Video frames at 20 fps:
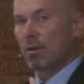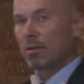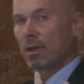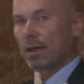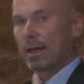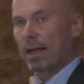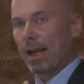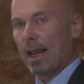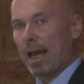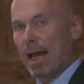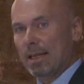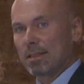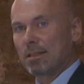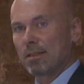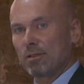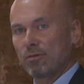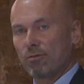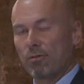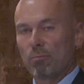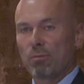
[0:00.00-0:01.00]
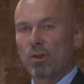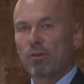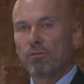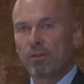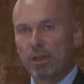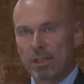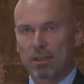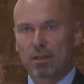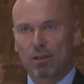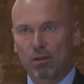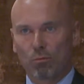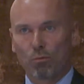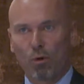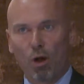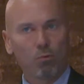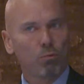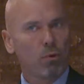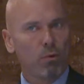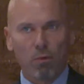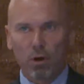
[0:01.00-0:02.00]
glasses from the physical
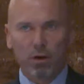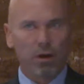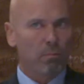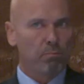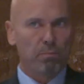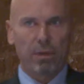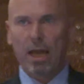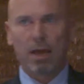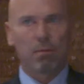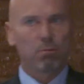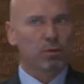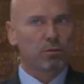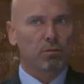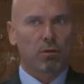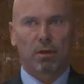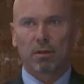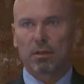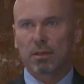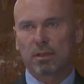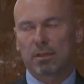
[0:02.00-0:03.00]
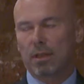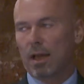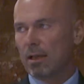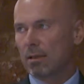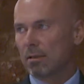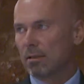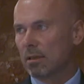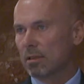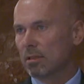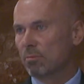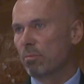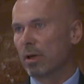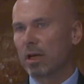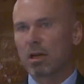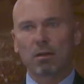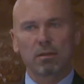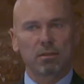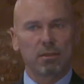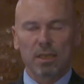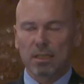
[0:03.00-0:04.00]
world, we will not be able to understand this,
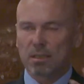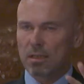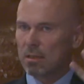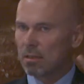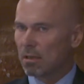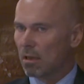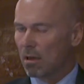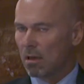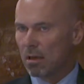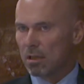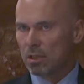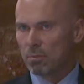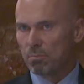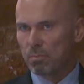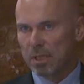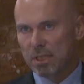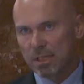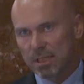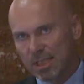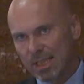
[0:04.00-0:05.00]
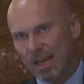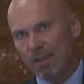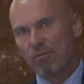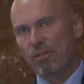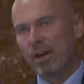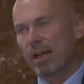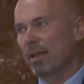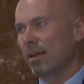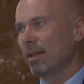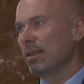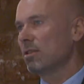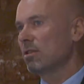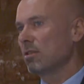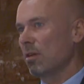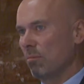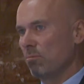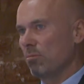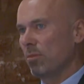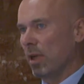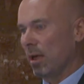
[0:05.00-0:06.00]
because this is specifically
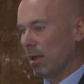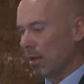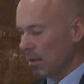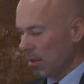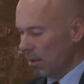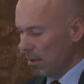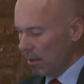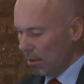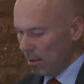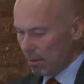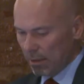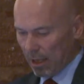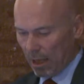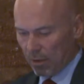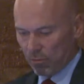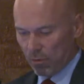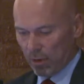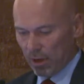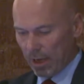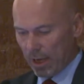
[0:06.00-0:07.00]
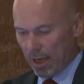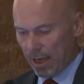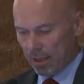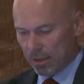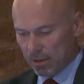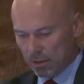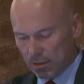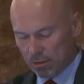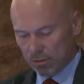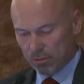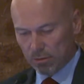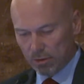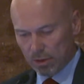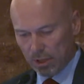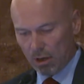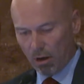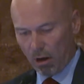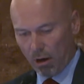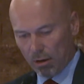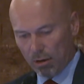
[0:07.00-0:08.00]
something that relates to
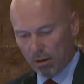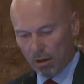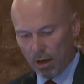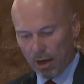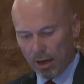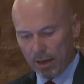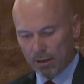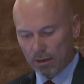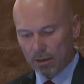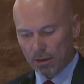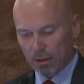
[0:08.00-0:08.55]
the online